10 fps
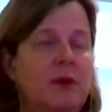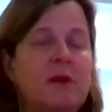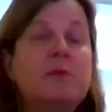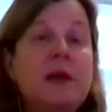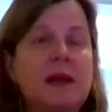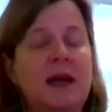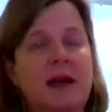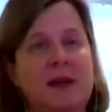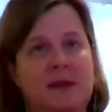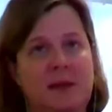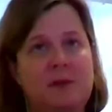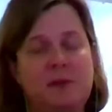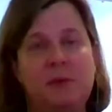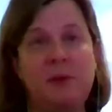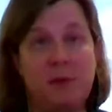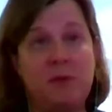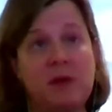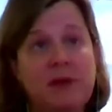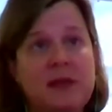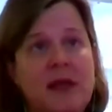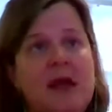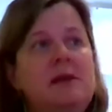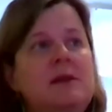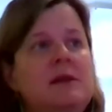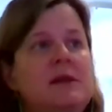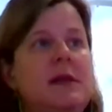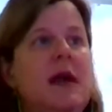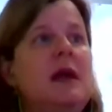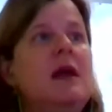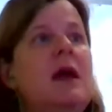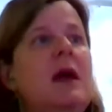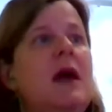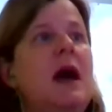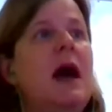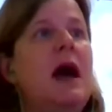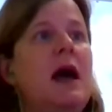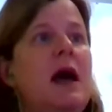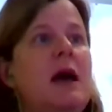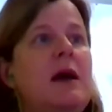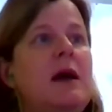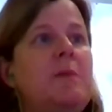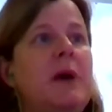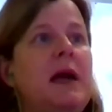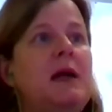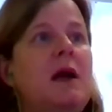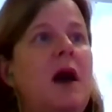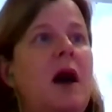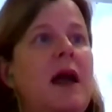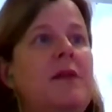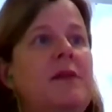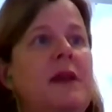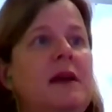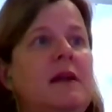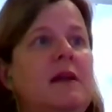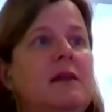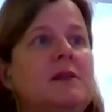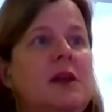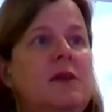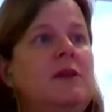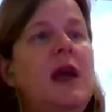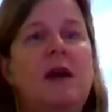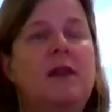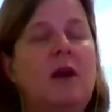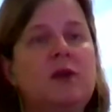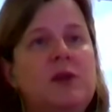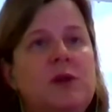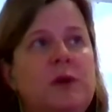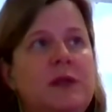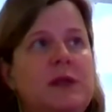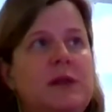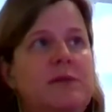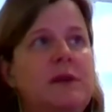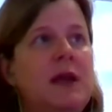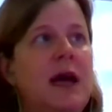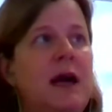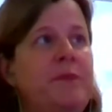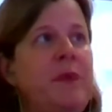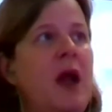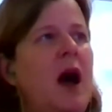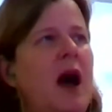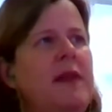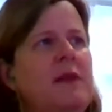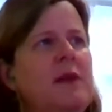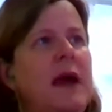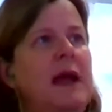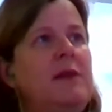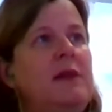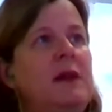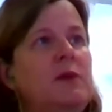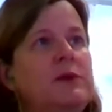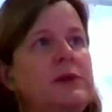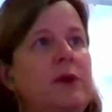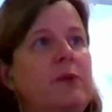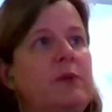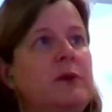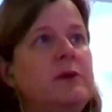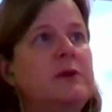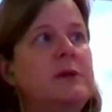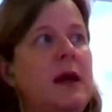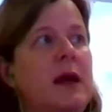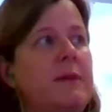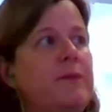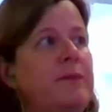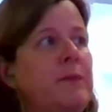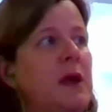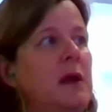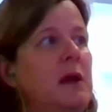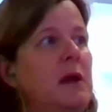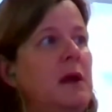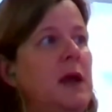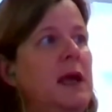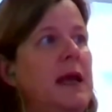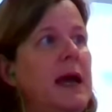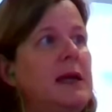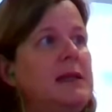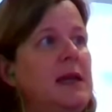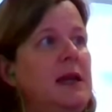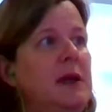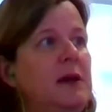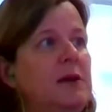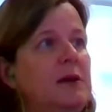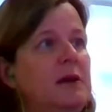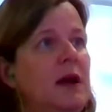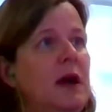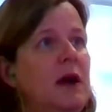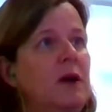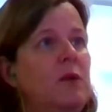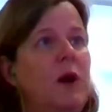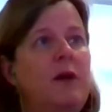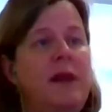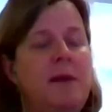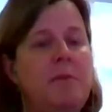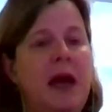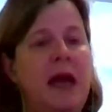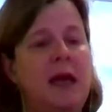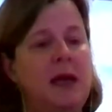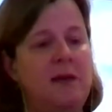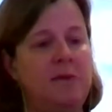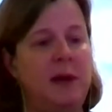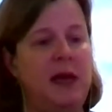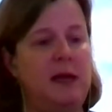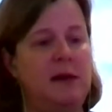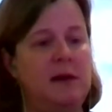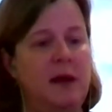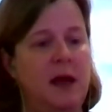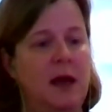were completely unacceptable by modern standards today. But I think, so yeah, the culture was different. I think the main thing also was in academia, while there may have been